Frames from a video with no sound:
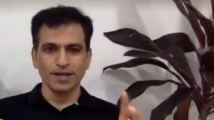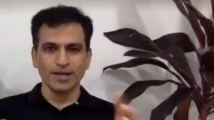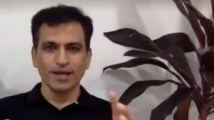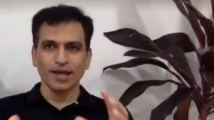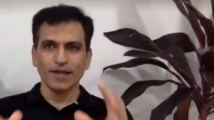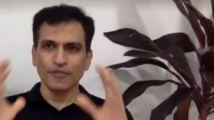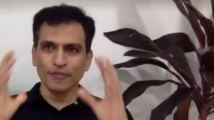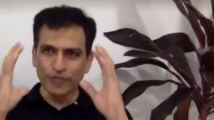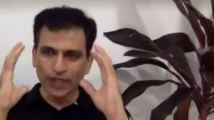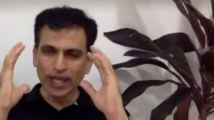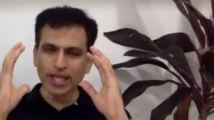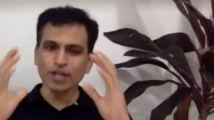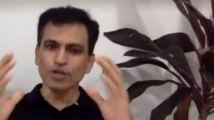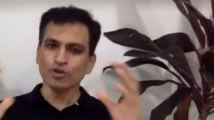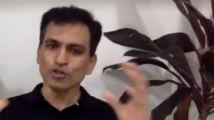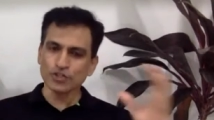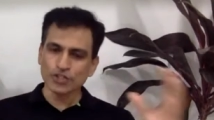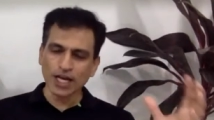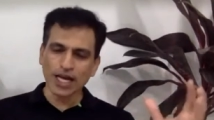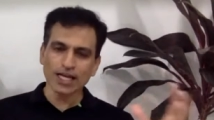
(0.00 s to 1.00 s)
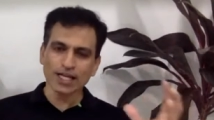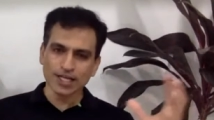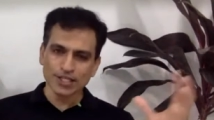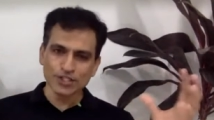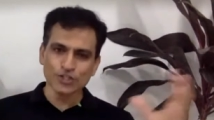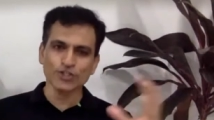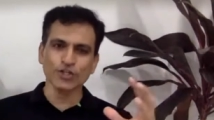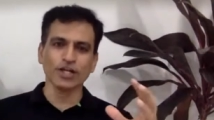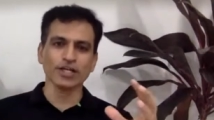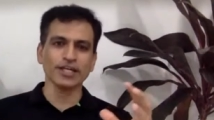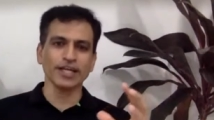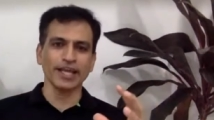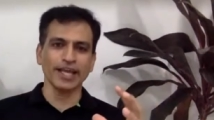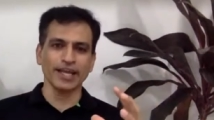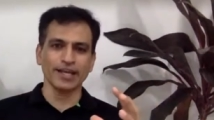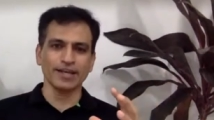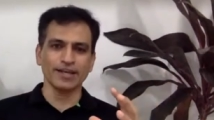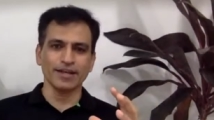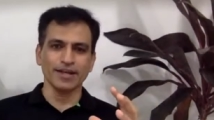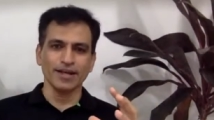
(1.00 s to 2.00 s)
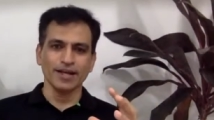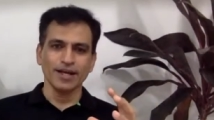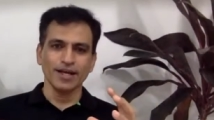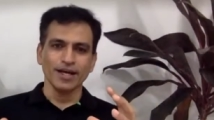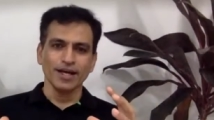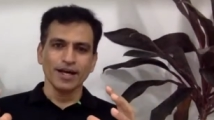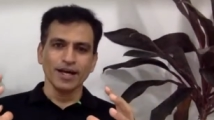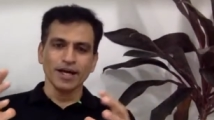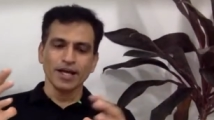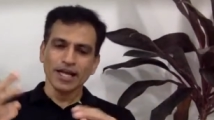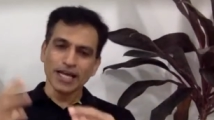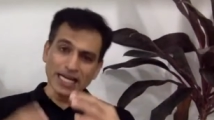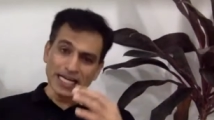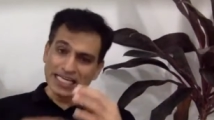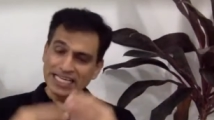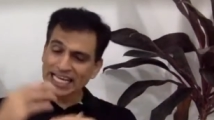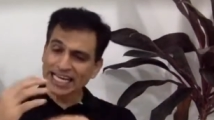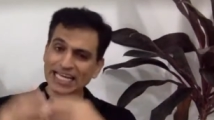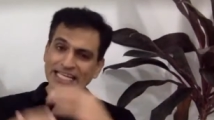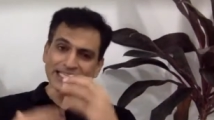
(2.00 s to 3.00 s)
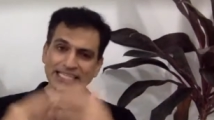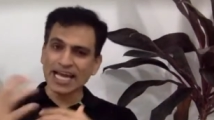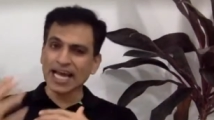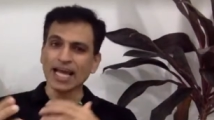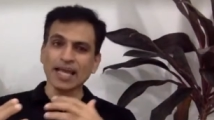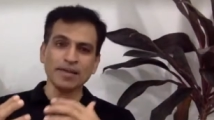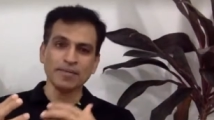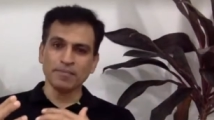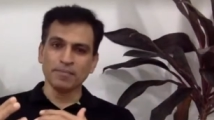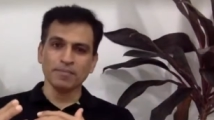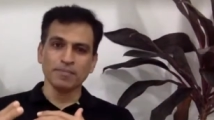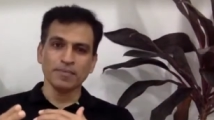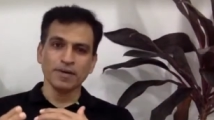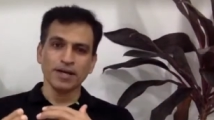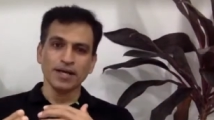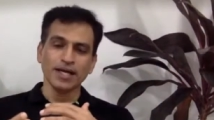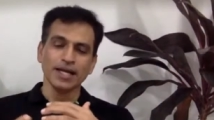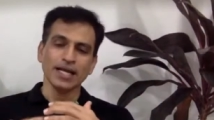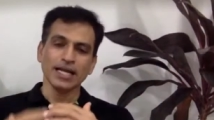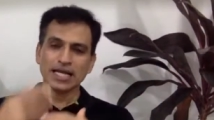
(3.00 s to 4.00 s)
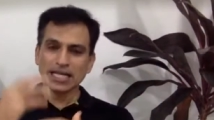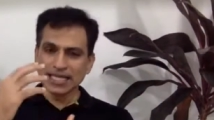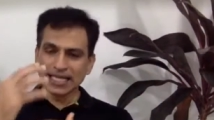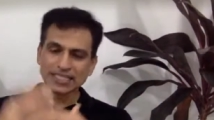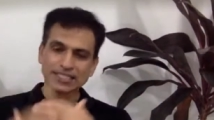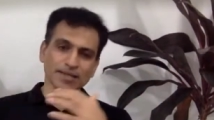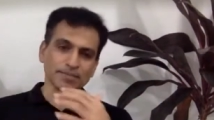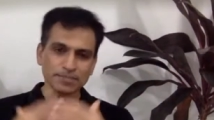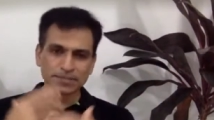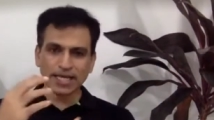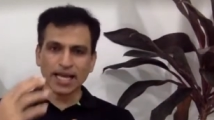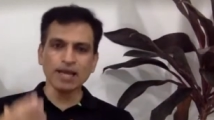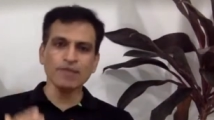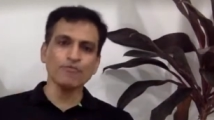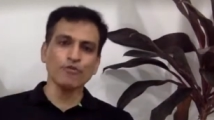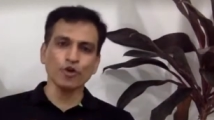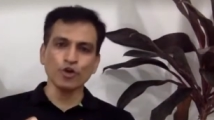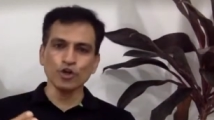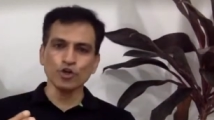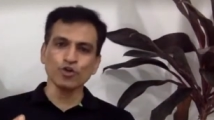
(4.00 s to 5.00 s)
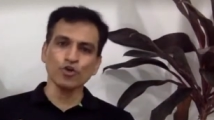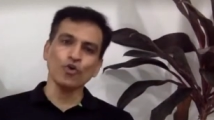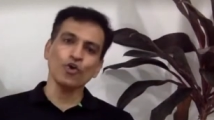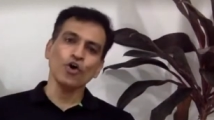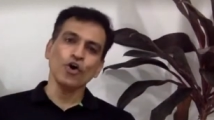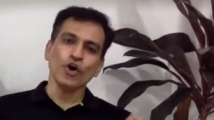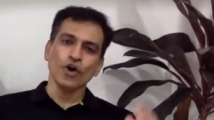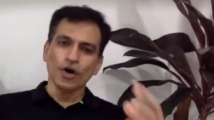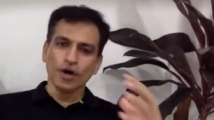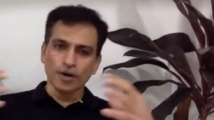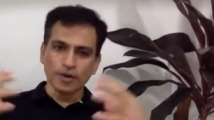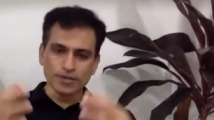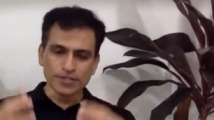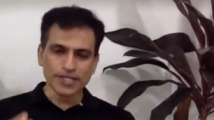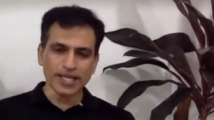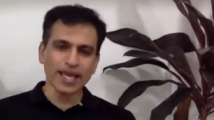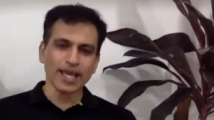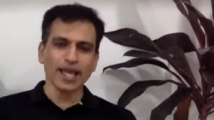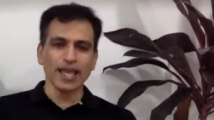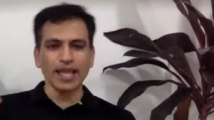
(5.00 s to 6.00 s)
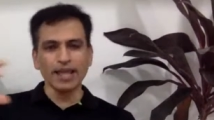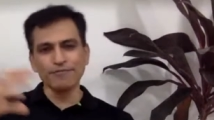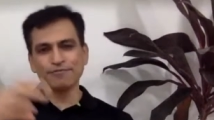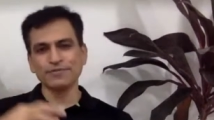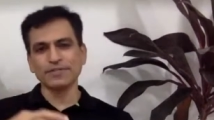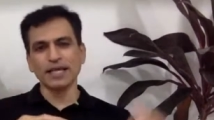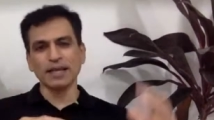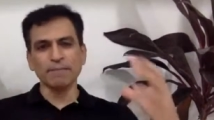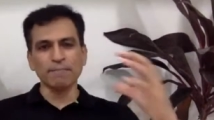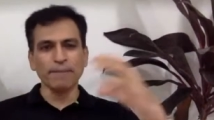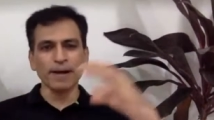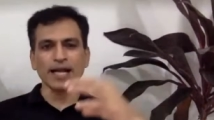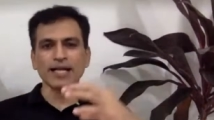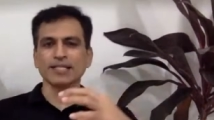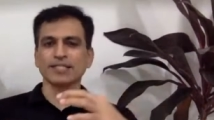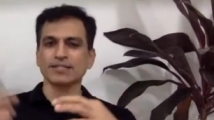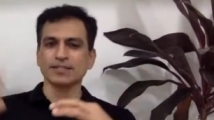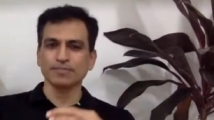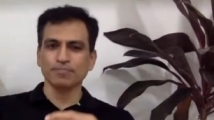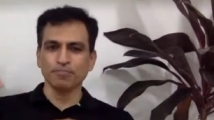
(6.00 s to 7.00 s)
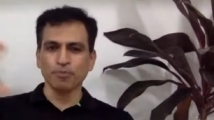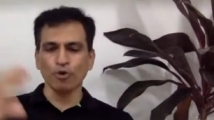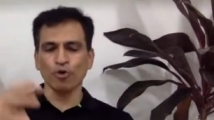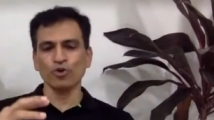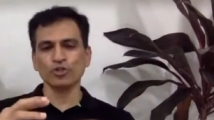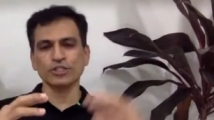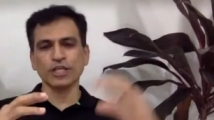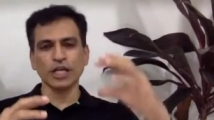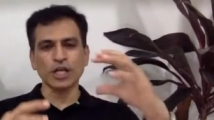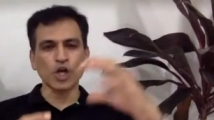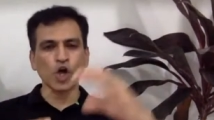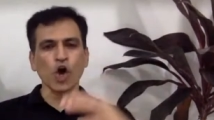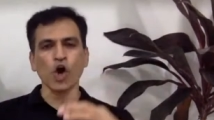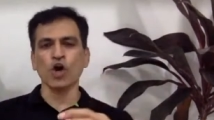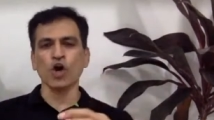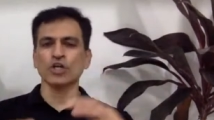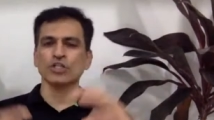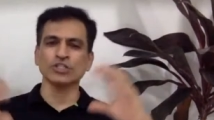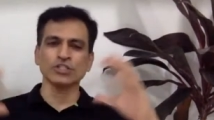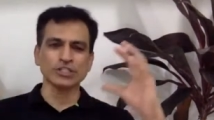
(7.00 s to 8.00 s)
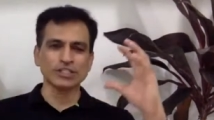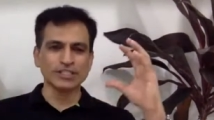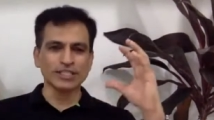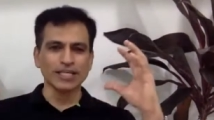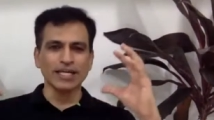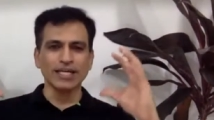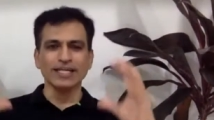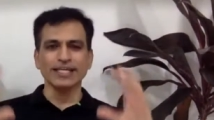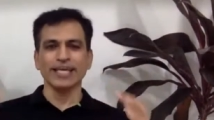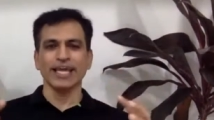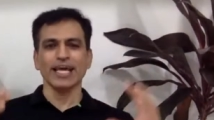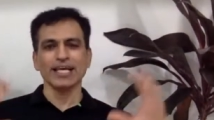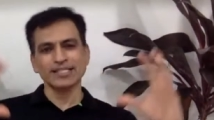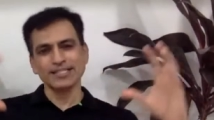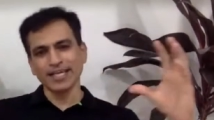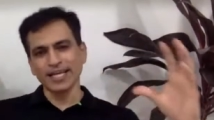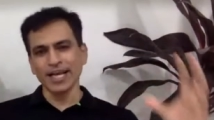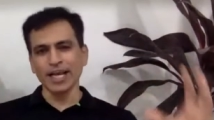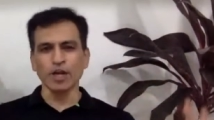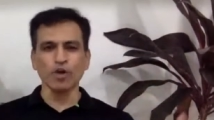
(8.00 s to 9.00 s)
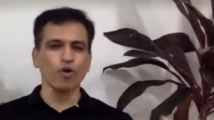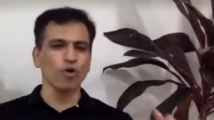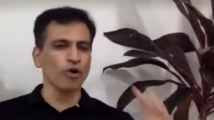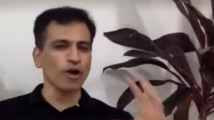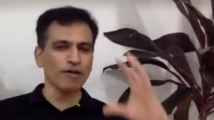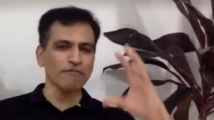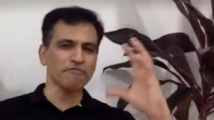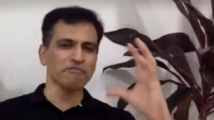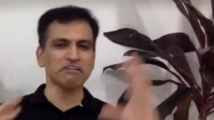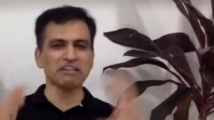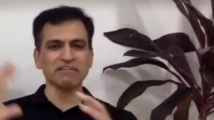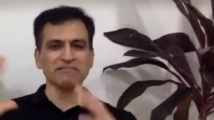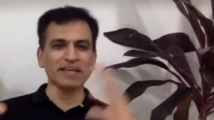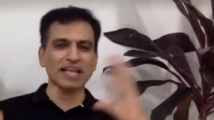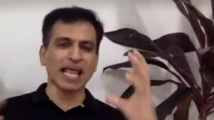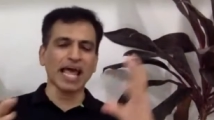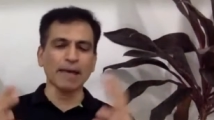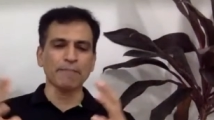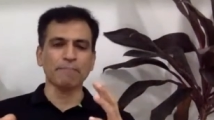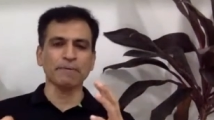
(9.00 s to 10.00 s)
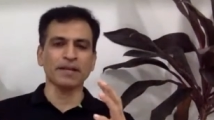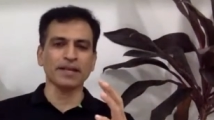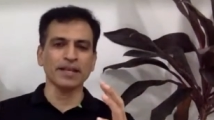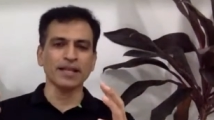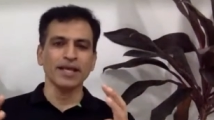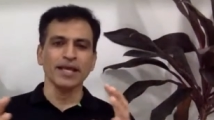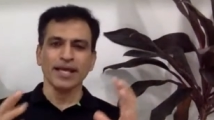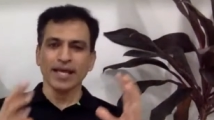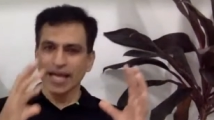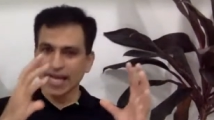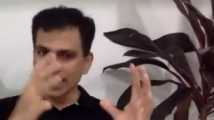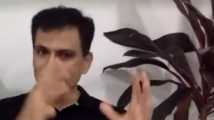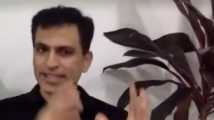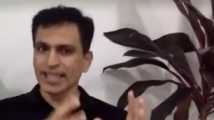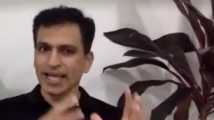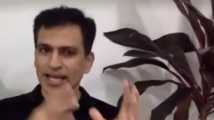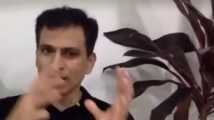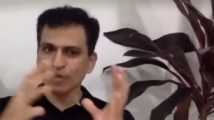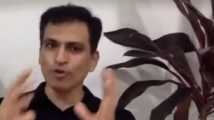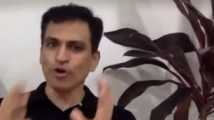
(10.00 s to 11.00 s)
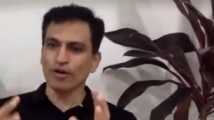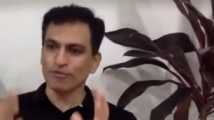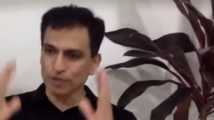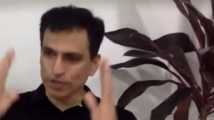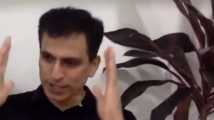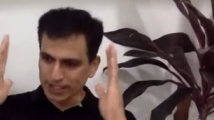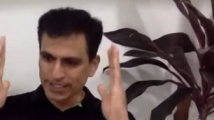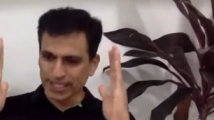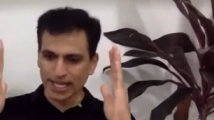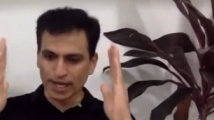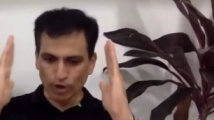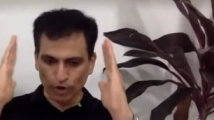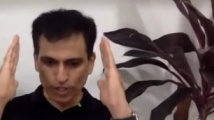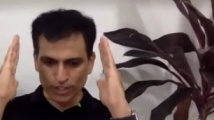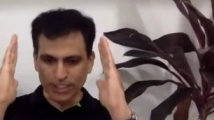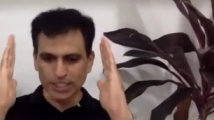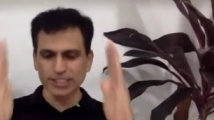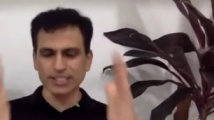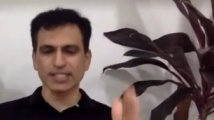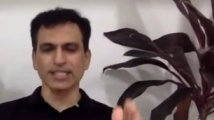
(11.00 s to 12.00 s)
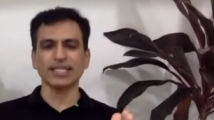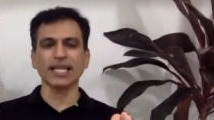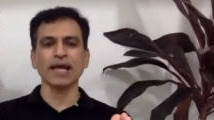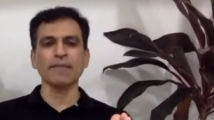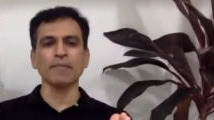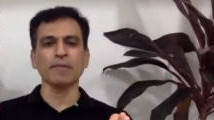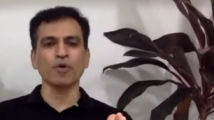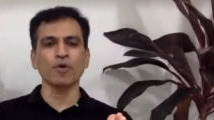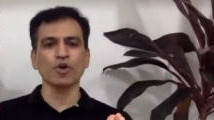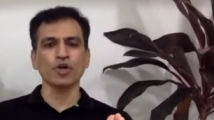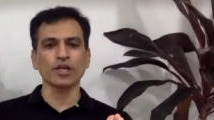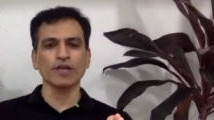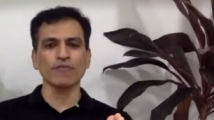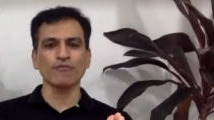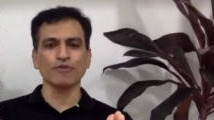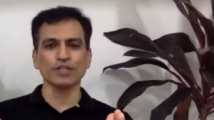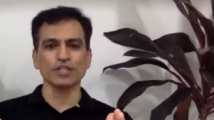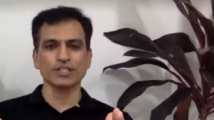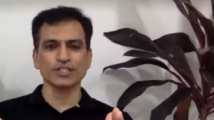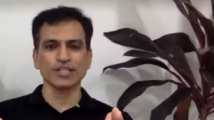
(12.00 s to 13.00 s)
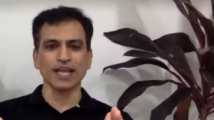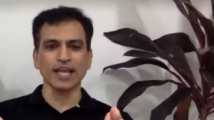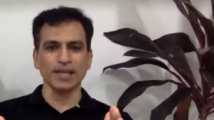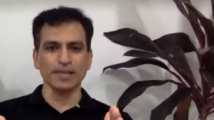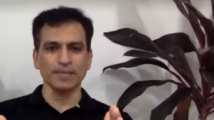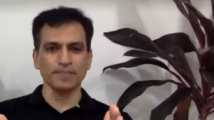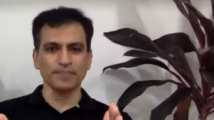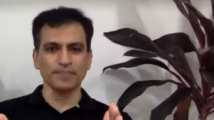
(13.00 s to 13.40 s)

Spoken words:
And then you start constructing it. It'll take a time. It'll take some time for you to say ifs and buts, pros and cons, yes and a no. Everything will happen. And then you have to tell, okay, this is the time I'm going to give for the study.